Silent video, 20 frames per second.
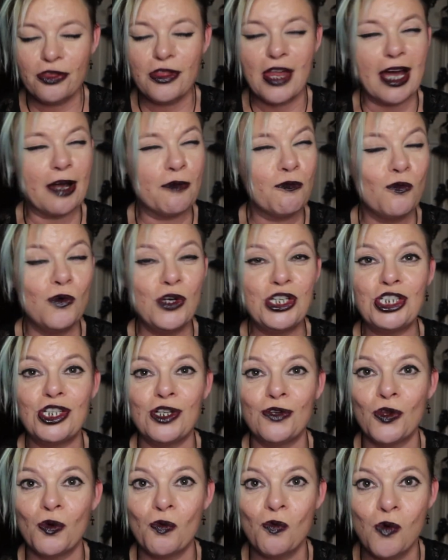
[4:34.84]
I wish
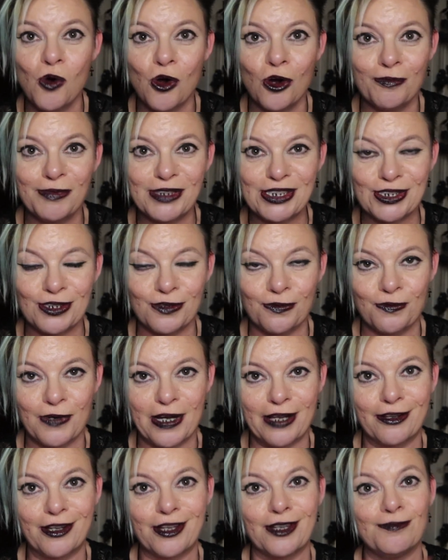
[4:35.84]
you the warmest of
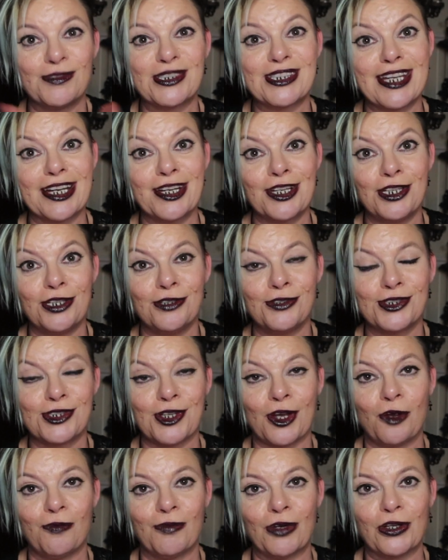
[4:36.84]
welcomes. Thank you
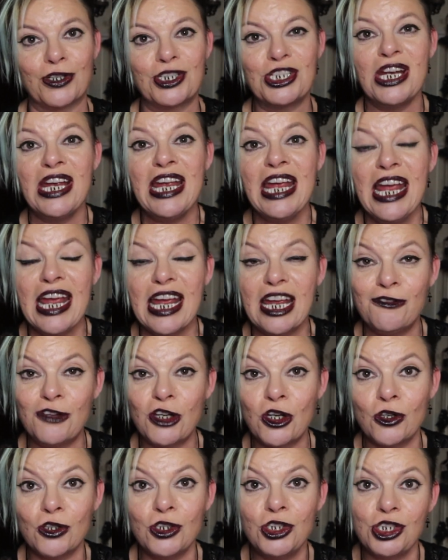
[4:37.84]
so much. If
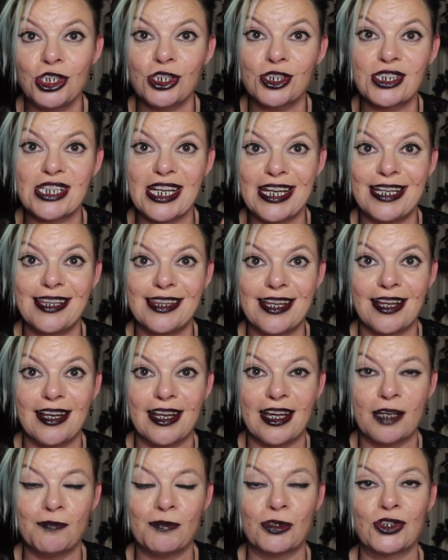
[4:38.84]
you could just hit that
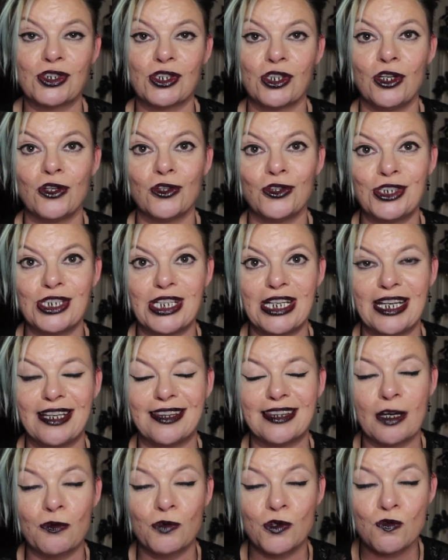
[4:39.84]
like button
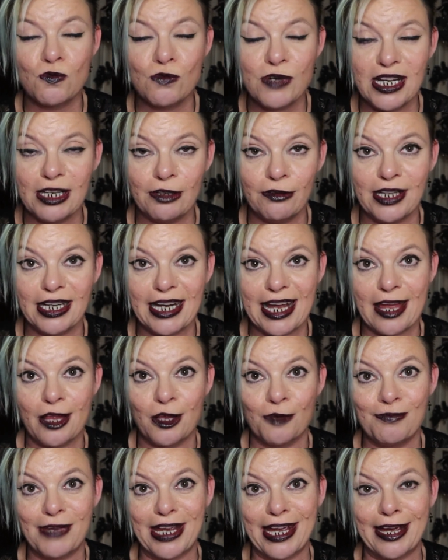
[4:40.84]
underneath, that would really, really
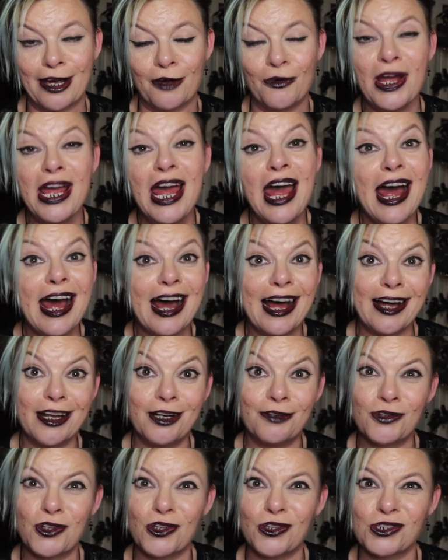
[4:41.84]
help me out. And
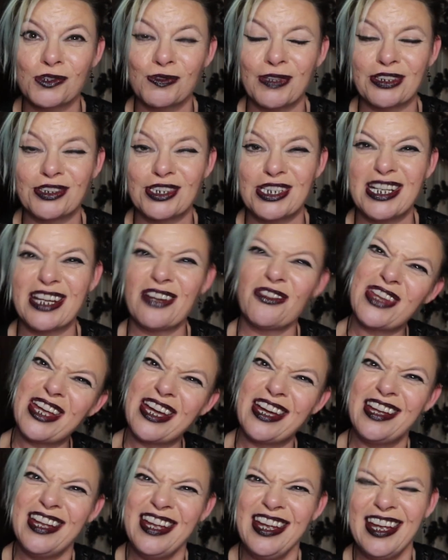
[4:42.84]
of course, whilst you're down
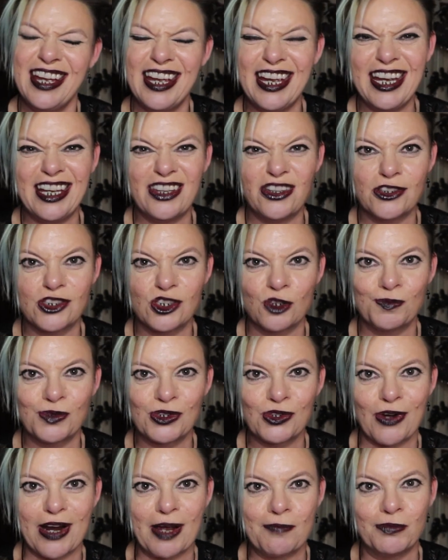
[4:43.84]
there, hit the
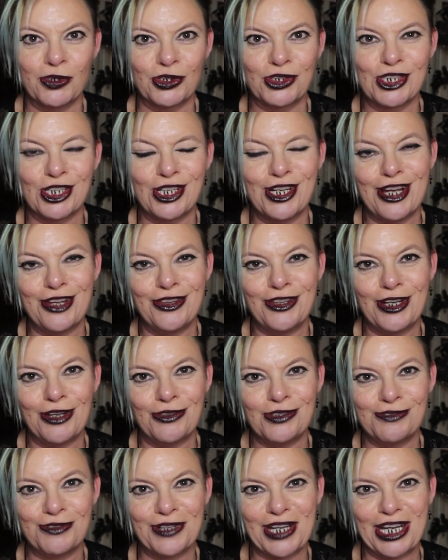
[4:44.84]
subscribe button and the
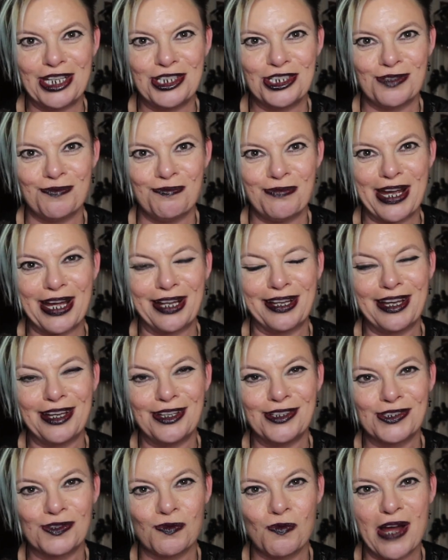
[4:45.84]
notification bell
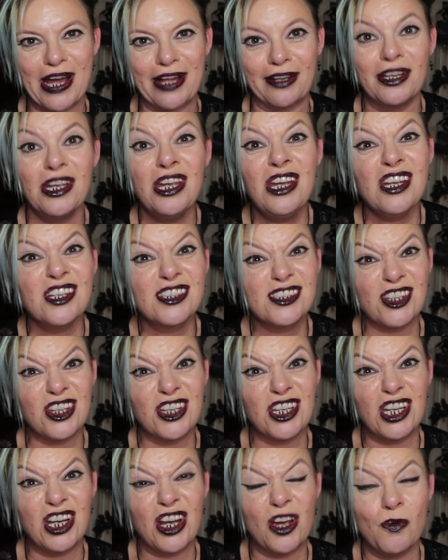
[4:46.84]
as well, so
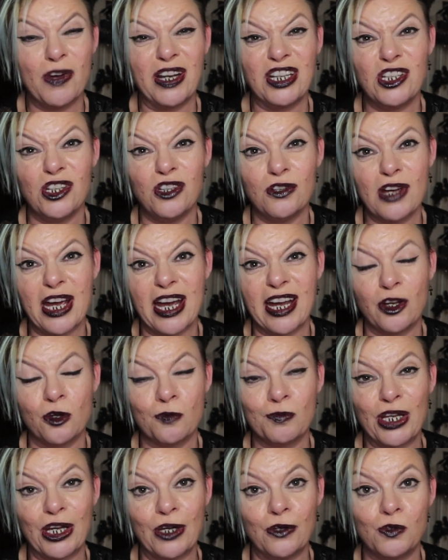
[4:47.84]
that you know when I
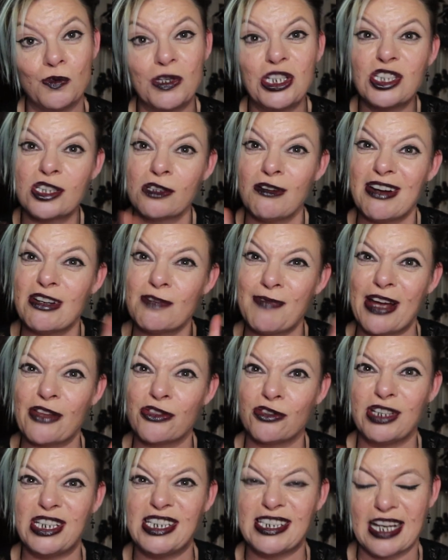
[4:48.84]
upload, which is around
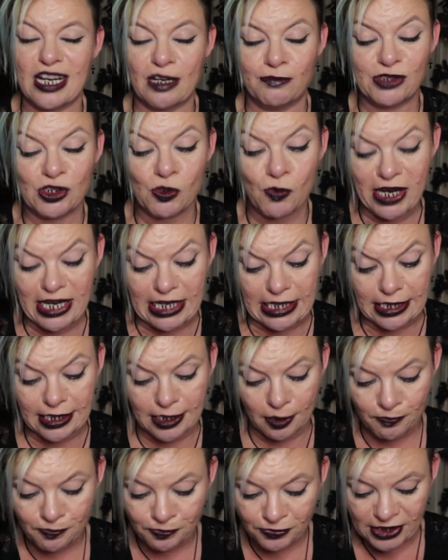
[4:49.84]
about 3 times a
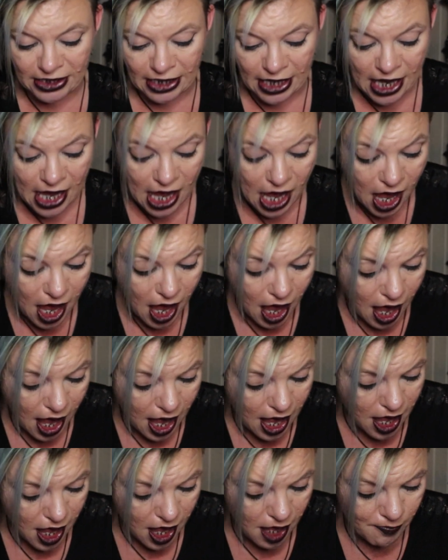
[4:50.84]
week.
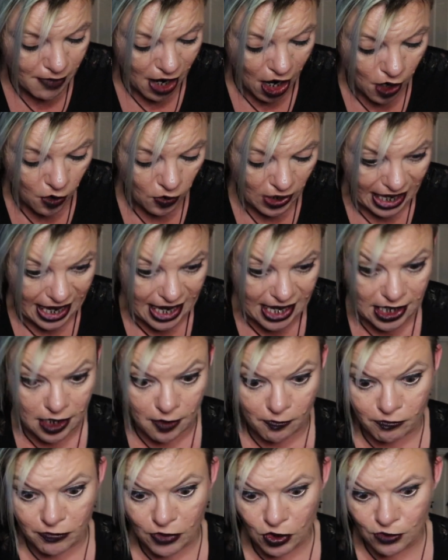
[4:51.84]

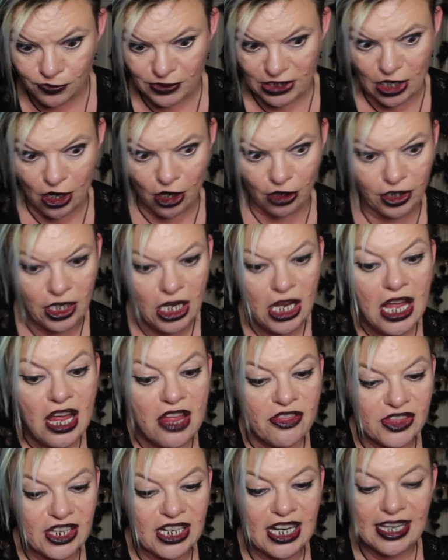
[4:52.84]
Okay, moving on.
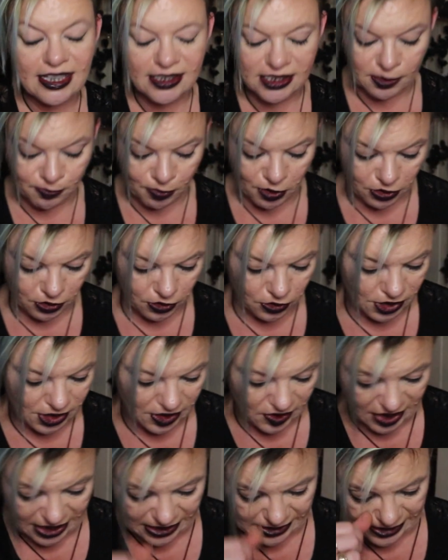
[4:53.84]
The last
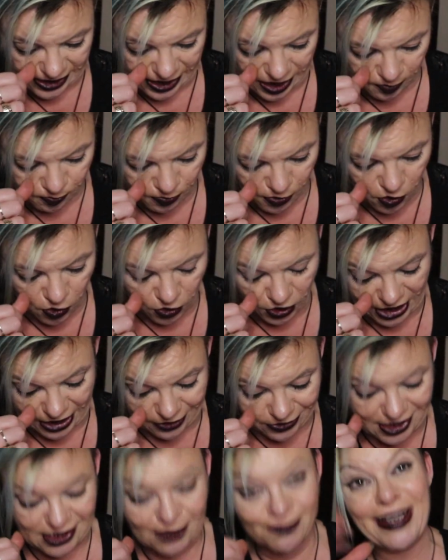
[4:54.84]
product that I bought.
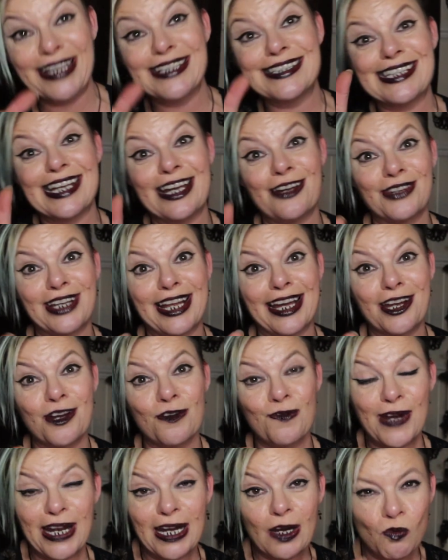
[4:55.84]
Now, this might sound like
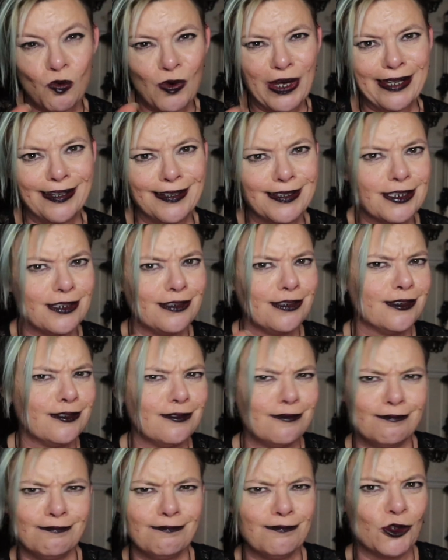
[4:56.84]
a really weird
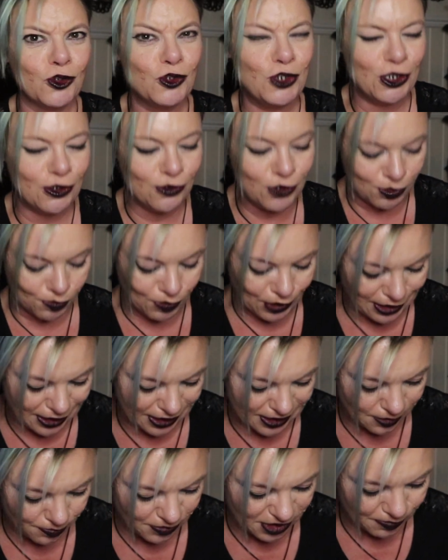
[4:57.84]
and unusual
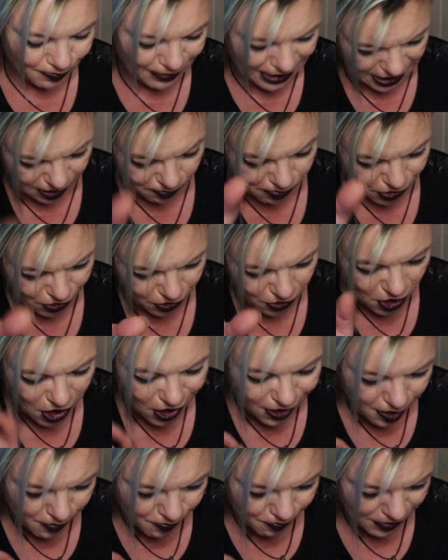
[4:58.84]
item to buy, but
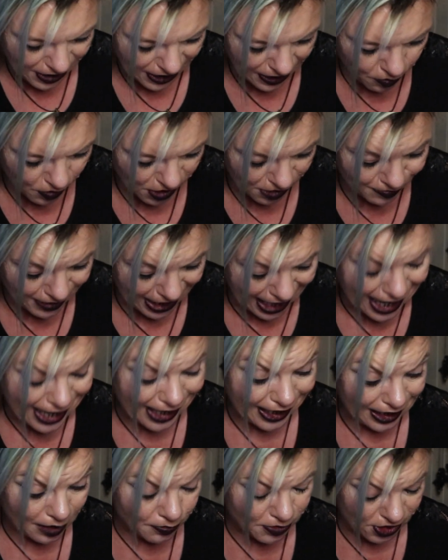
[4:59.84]
bear with me.
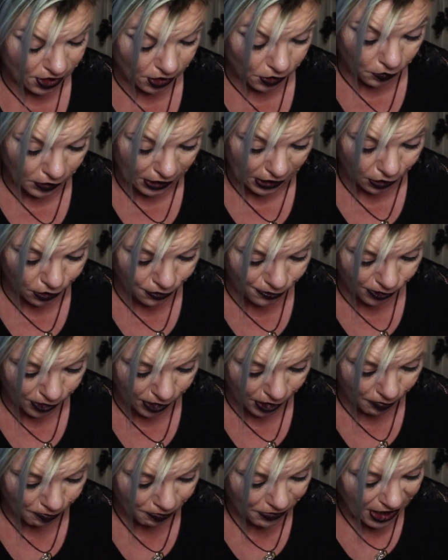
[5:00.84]
I absolutely love
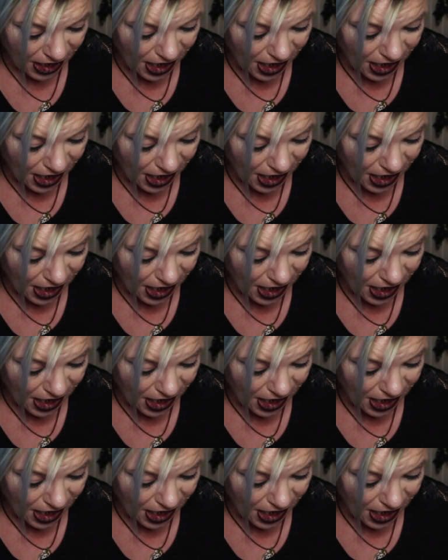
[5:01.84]
them.